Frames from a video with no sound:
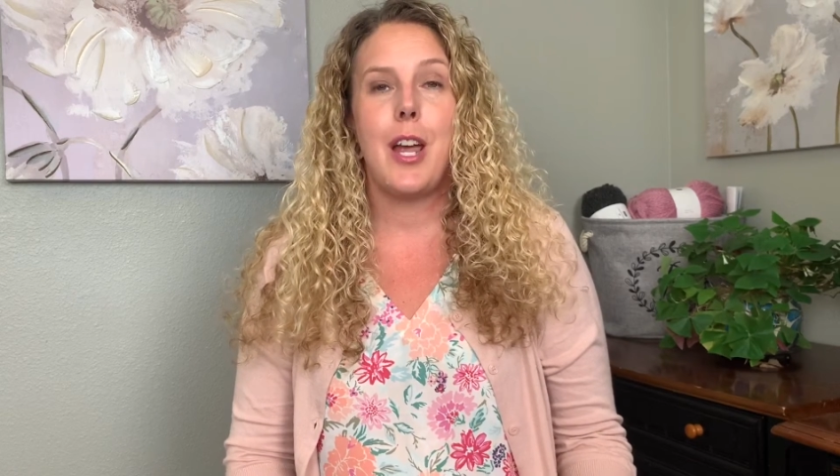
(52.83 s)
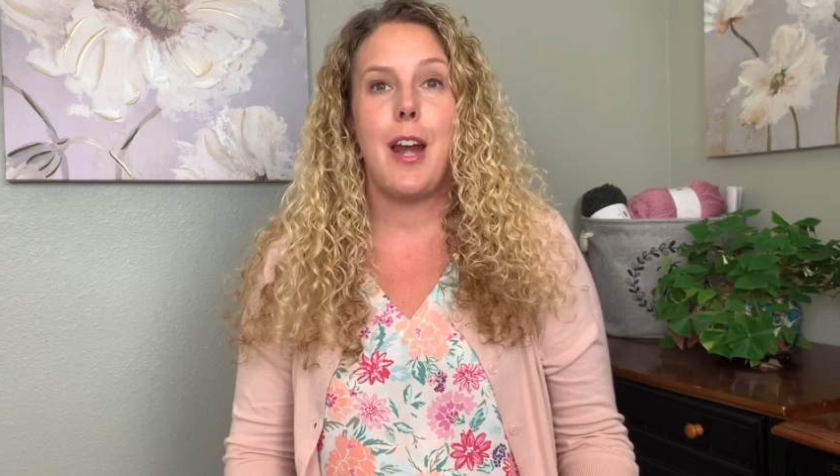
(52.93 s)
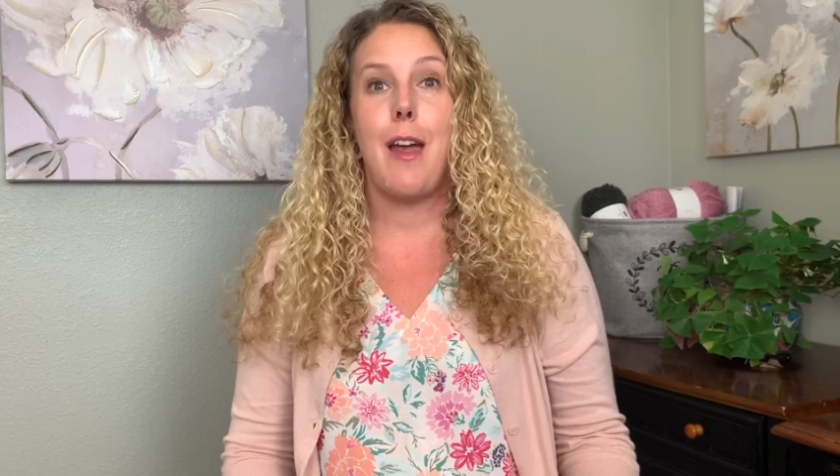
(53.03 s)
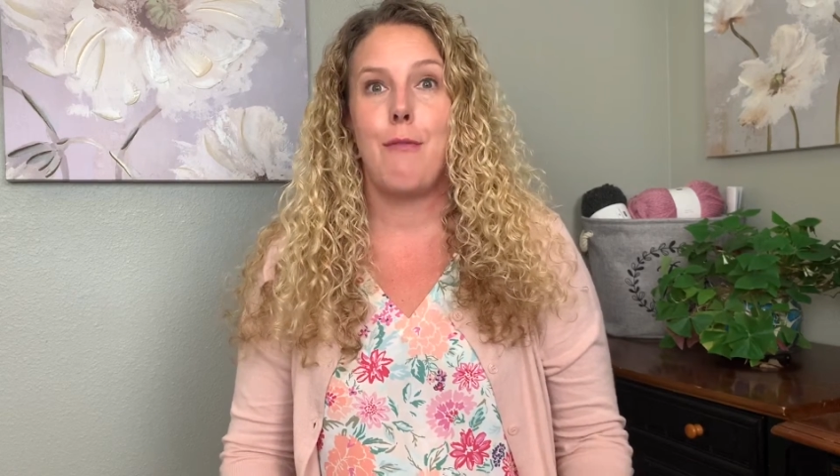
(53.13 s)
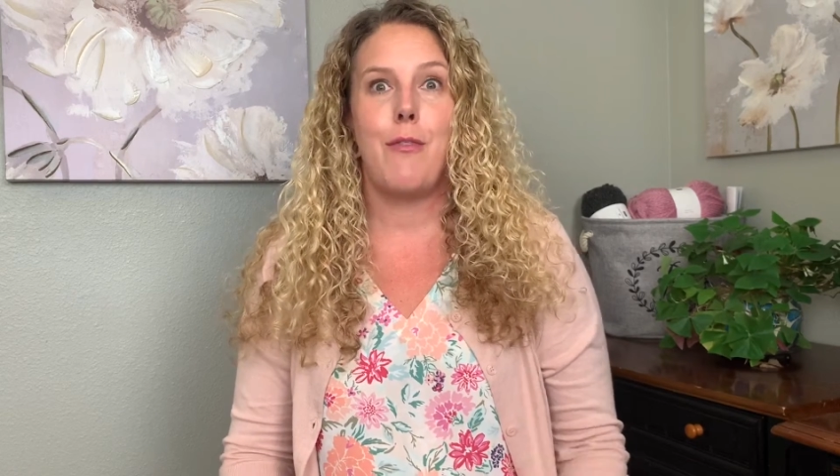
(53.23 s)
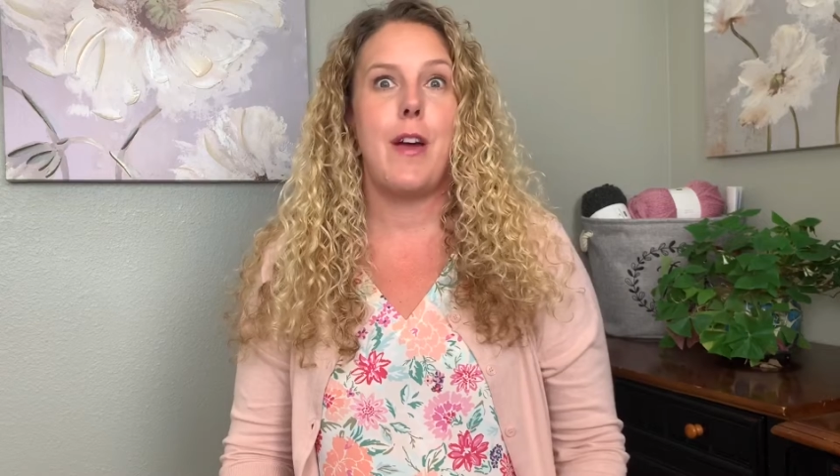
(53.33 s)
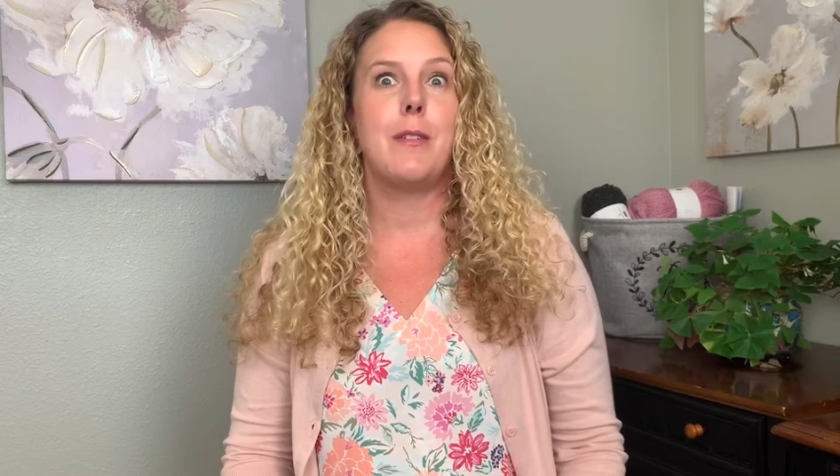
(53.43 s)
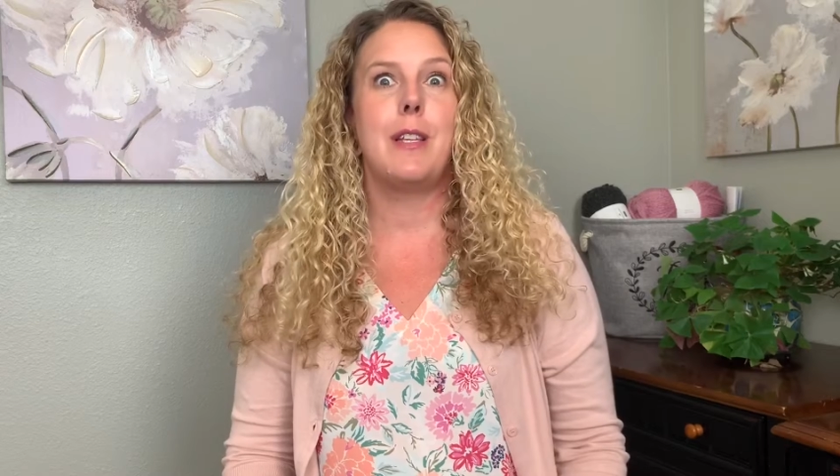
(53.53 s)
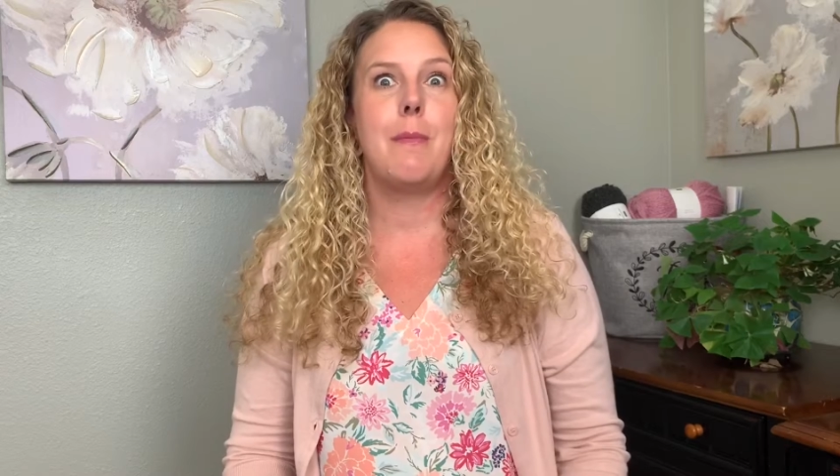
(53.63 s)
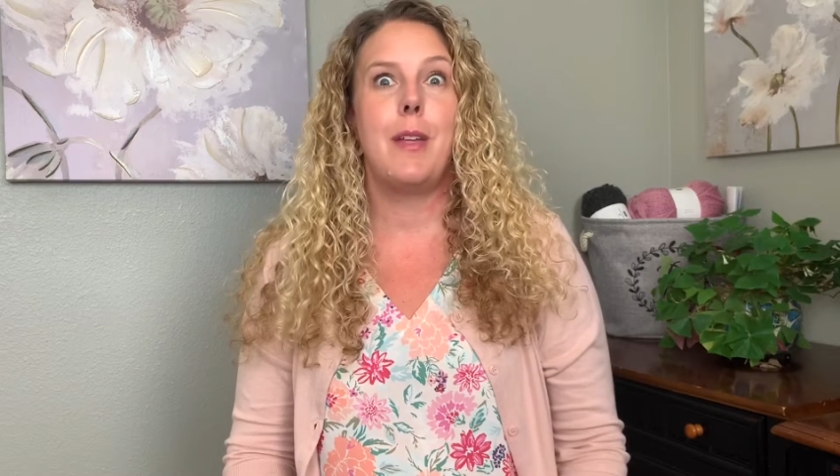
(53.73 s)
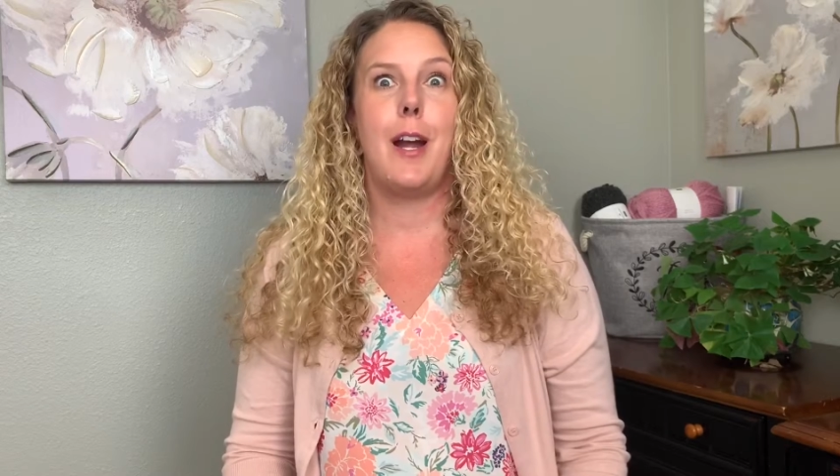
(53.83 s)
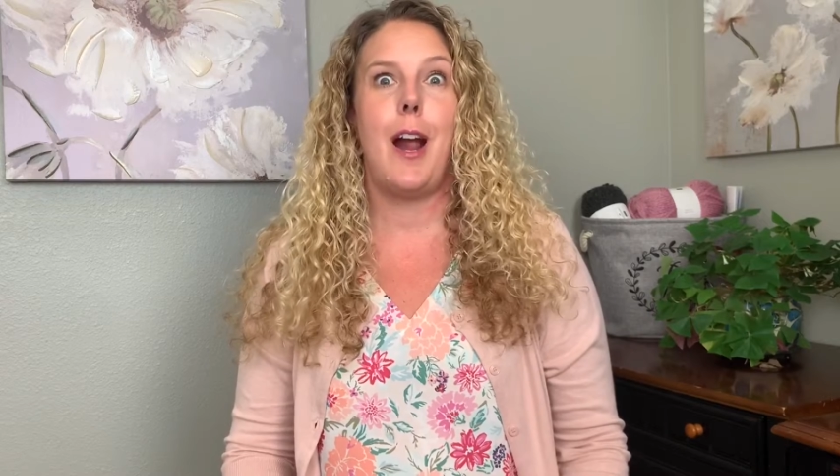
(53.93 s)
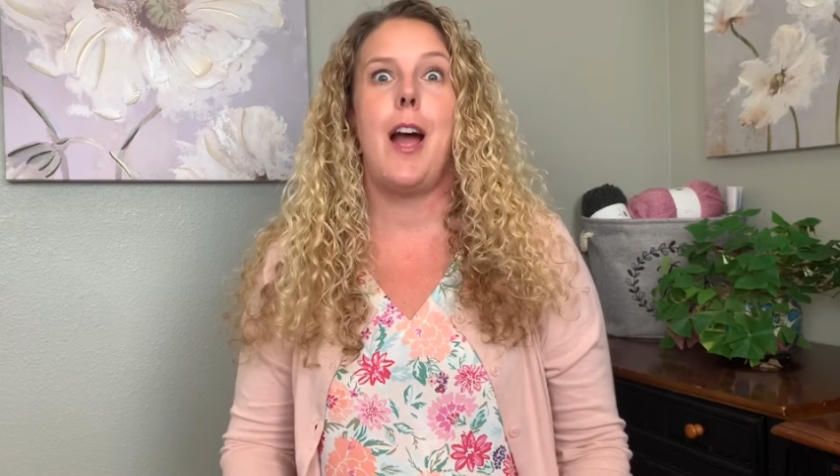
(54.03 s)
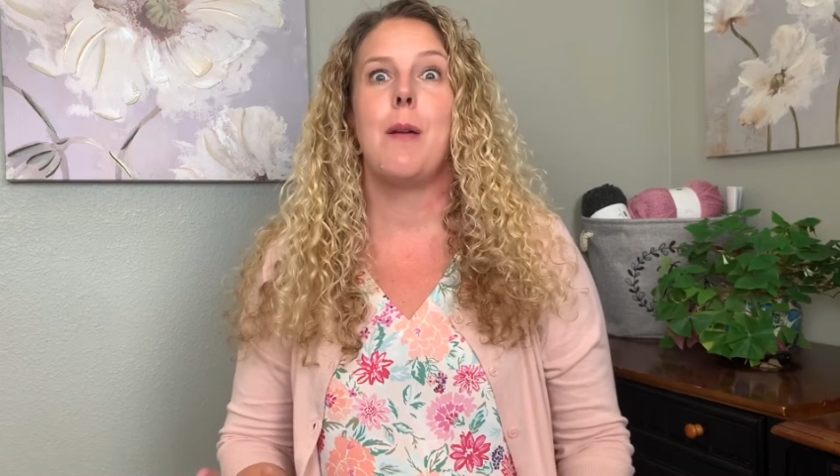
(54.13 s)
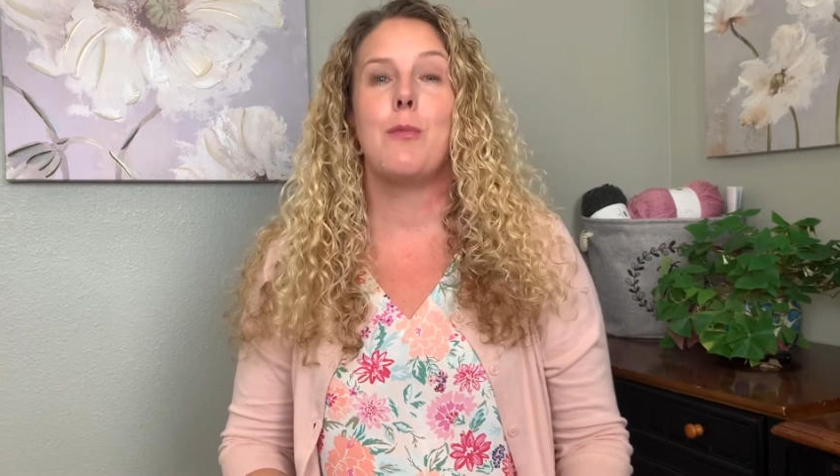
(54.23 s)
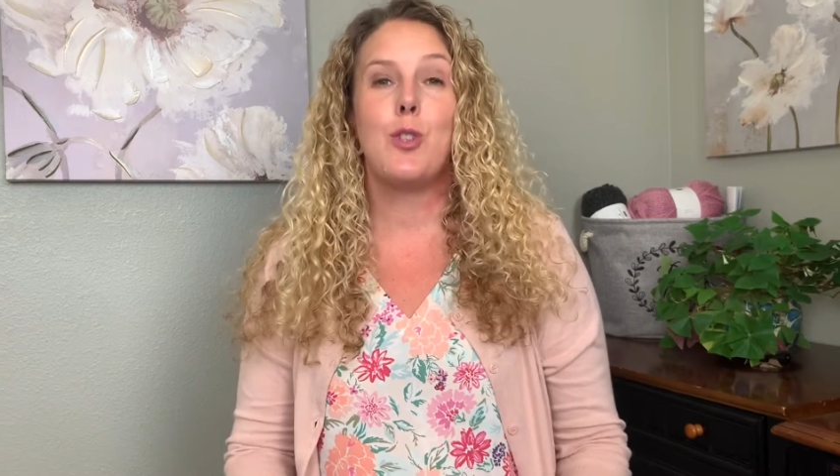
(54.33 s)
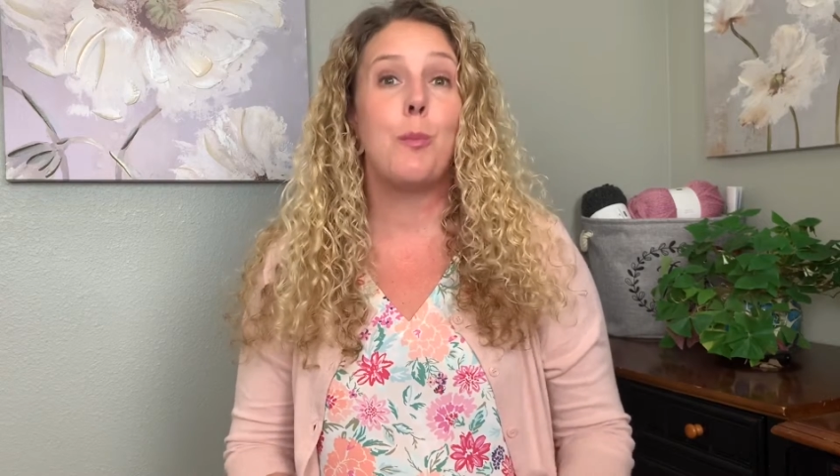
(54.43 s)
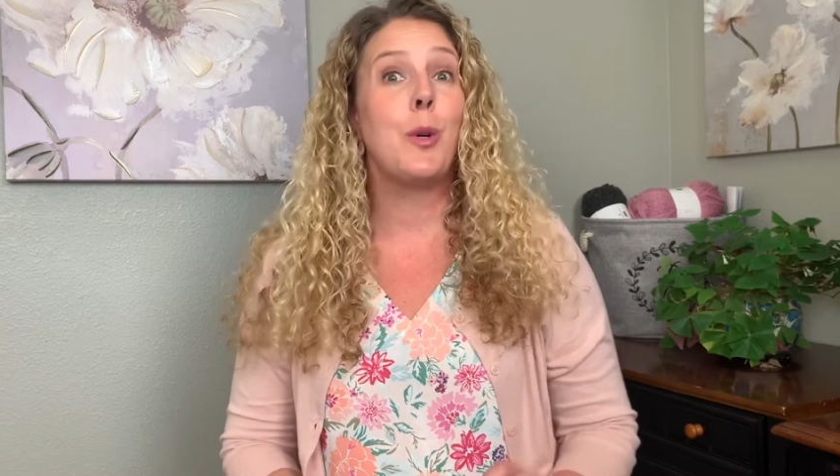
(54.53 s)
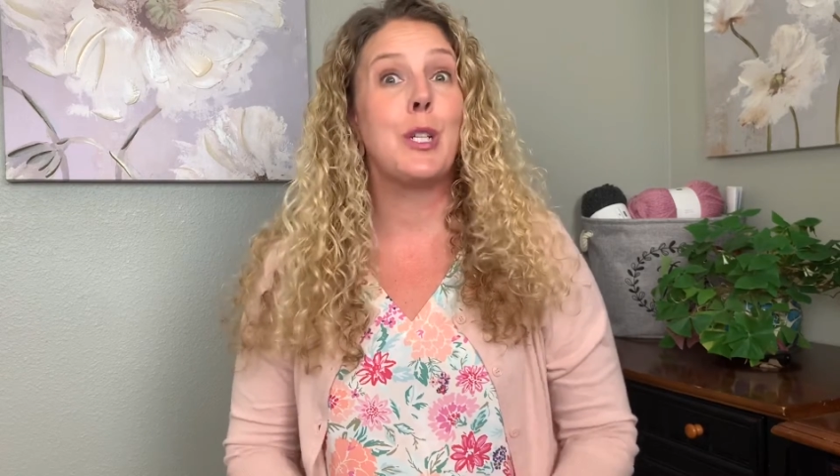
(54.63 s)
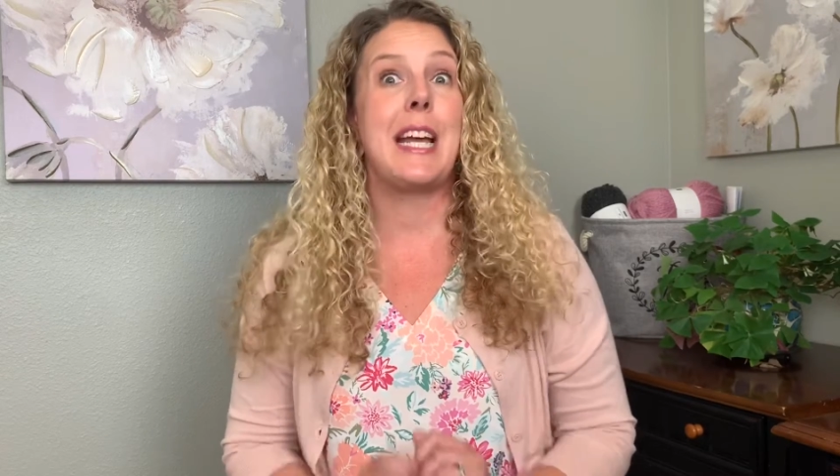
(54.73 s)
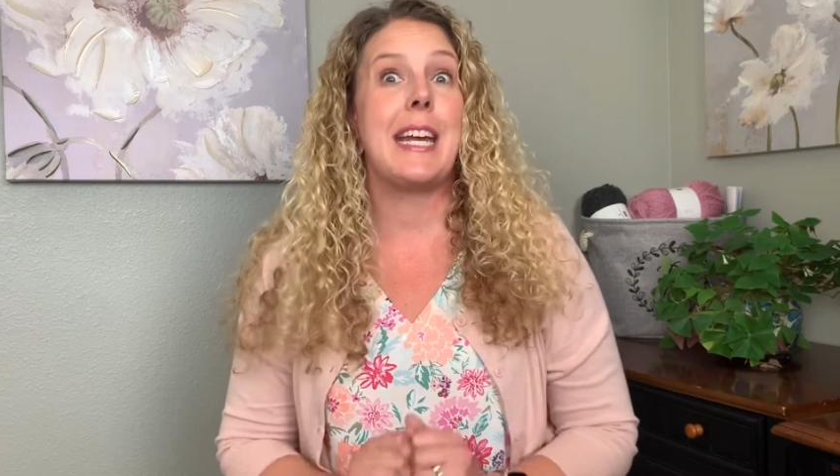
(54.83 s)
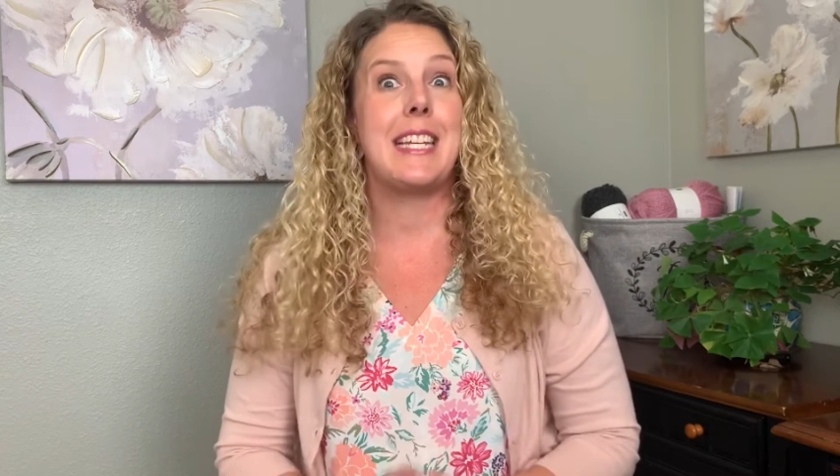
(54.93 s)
and I have found some that I'm super excited